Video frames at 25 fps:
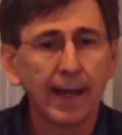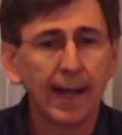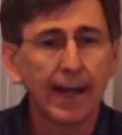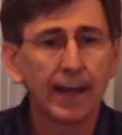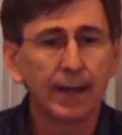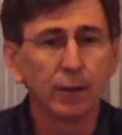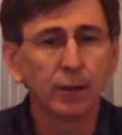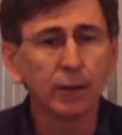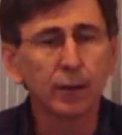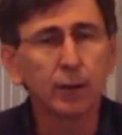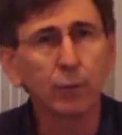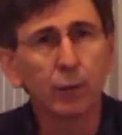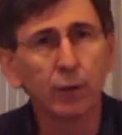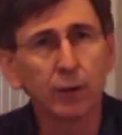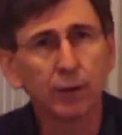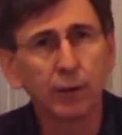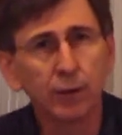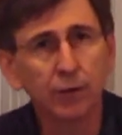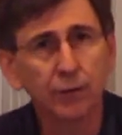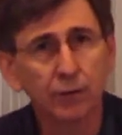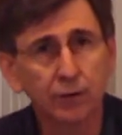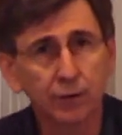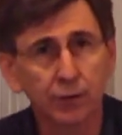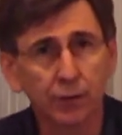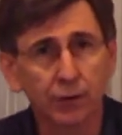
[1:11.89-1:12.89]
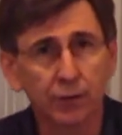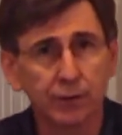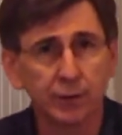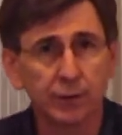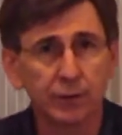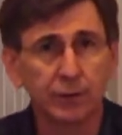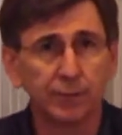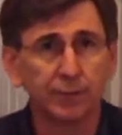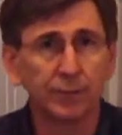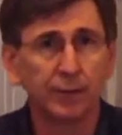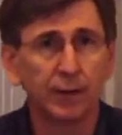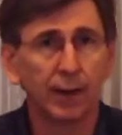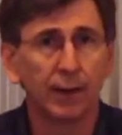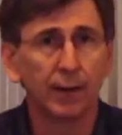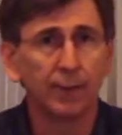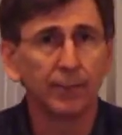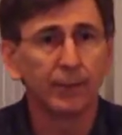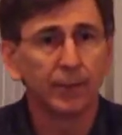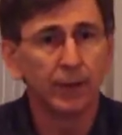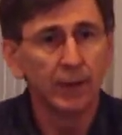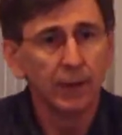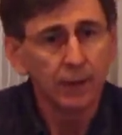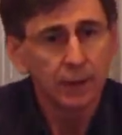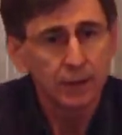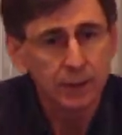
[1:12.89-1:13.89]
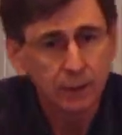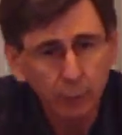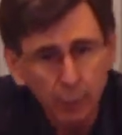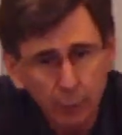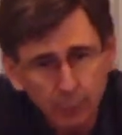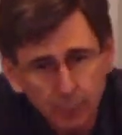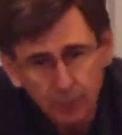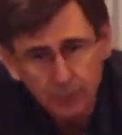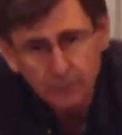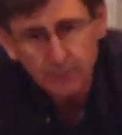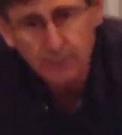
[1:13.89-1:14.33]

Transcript: and look at what other churches have done. So we put